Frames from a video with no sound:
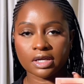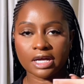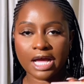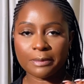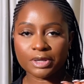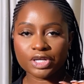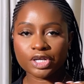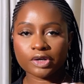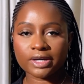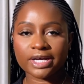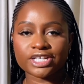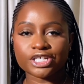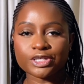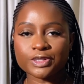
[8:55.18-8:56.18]
I'm going to go
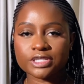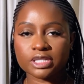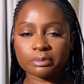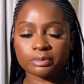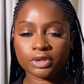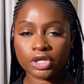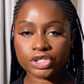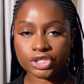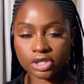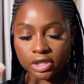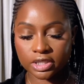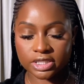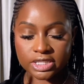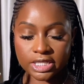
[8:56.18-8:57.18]
ahead and use the blush
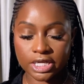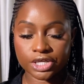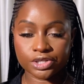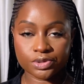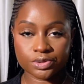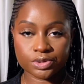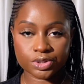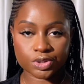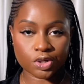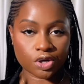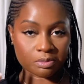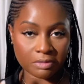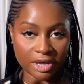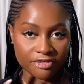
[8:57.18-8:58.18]
colors that I used
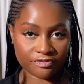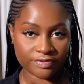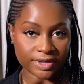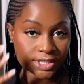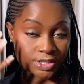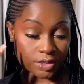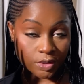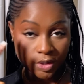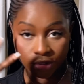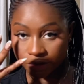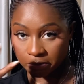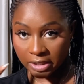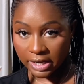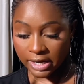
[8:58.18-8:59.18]
on my face
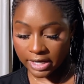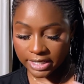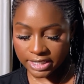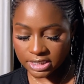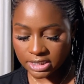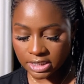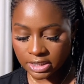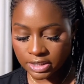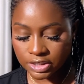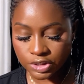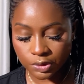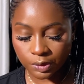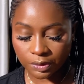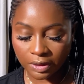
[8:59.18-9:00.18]
on my eyes,
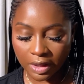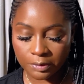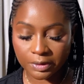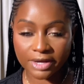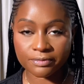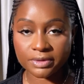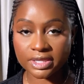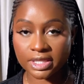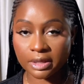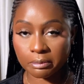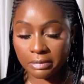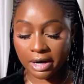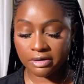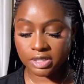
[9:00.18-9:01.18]
so that way
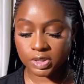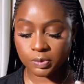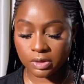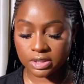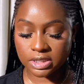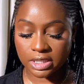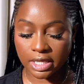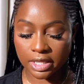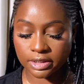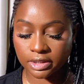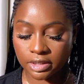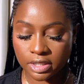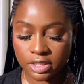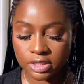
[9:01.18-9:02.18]
everything marries well
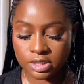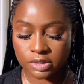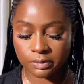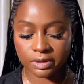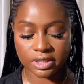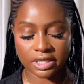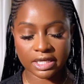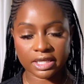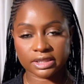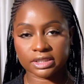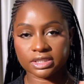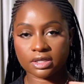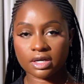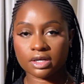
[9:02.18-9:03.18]
together. So we're going to get
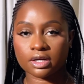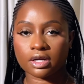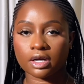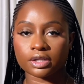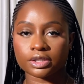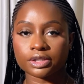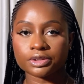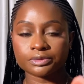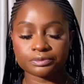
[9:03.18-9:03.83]
the darker color.